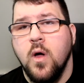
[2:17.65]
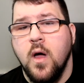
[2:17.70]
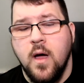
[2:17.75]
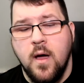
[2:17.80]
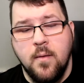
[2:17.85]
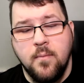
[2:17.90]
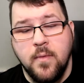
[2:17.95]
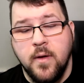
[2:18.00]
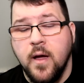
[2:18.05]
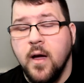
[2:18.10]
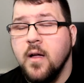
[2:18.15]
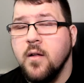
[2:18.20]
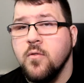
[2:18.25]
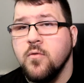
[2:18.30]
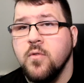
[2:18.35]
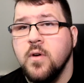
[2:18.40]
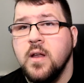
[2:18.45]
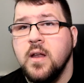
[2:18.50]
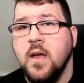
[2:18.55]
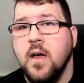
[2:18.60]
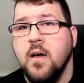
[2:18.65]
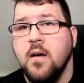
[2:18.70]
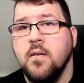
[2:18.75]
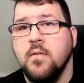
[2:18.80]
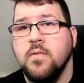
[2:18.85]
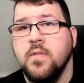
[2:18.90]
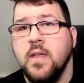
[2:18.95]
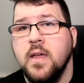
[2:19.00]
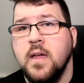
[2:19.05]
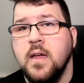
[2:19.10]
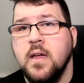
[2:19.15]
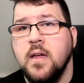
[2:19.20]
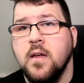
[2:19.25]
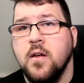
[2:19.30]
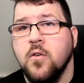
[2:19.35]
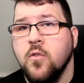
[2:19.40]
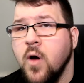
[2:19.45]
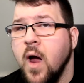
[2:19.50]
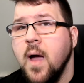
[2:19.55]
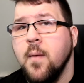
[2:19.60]
um, gotten rid of the
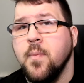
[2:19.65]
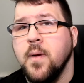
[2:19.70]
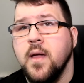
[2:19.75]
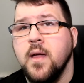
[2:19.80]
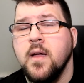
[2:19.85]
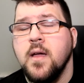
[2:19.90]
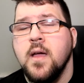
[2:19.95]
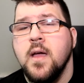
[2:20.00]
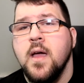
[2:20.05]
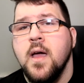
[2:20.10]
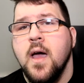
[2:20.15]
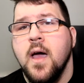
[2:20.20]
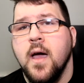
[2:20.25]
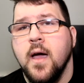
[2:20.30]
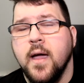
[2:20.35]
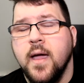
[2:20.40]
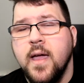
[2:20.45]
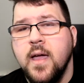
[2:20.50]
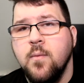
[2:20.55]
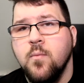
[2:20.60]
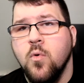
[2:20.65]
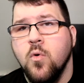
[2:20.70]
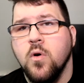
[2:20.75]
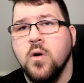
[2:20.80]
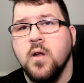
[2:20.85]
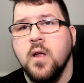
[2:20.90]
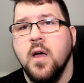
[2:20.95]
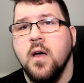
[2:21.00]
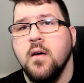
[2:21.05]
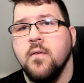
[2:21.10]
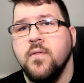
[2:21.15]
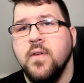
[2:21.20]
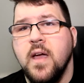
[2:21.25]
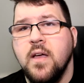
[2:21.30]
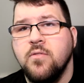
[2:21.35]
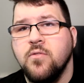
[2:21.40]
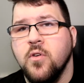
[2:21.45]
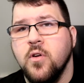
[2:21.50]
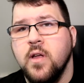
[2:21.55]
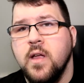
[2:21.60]
crappy uh, keyboard of
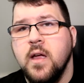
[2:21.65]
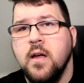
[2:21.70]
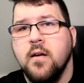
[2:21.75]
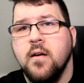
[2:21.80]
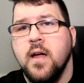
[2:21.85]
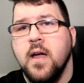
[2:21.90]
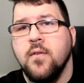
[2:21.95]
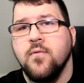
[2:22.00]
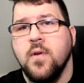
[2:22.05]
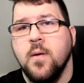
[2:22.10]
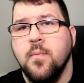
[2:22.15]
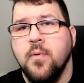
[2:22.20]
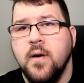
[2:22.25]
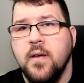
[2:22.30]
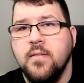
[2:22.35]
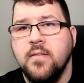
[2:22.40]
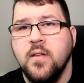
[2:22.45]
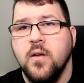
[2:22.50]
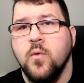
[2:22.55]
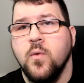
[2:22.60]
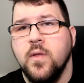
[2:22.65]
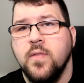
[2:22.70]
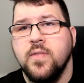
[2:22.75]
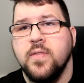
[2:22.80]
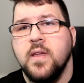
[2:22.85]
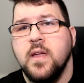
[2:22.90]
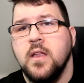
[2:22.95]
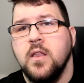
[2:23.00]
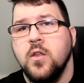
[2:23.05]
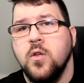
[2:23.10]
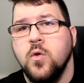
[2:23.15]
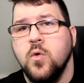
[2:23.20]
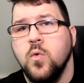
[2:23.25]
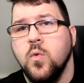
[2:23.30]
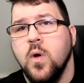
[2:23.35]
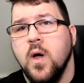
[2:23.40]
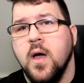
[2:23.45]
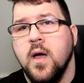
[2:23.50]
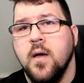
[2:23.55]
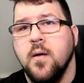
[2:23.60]
yesteryear and replaced it with the
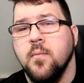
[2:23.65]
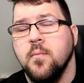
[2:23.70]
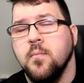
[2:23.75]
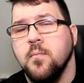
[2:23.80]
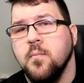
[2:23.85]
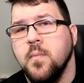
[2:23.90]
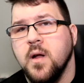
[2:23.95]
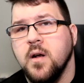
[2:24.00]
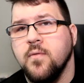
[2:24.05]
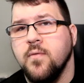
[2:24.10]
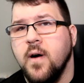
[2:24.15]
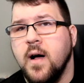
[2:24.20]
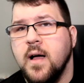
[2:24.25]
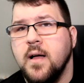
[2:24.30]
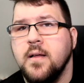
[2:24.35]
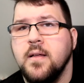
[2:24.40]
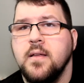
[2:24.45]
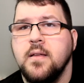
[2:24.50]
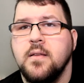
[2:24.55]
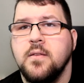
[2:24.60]
new um, Butterfly.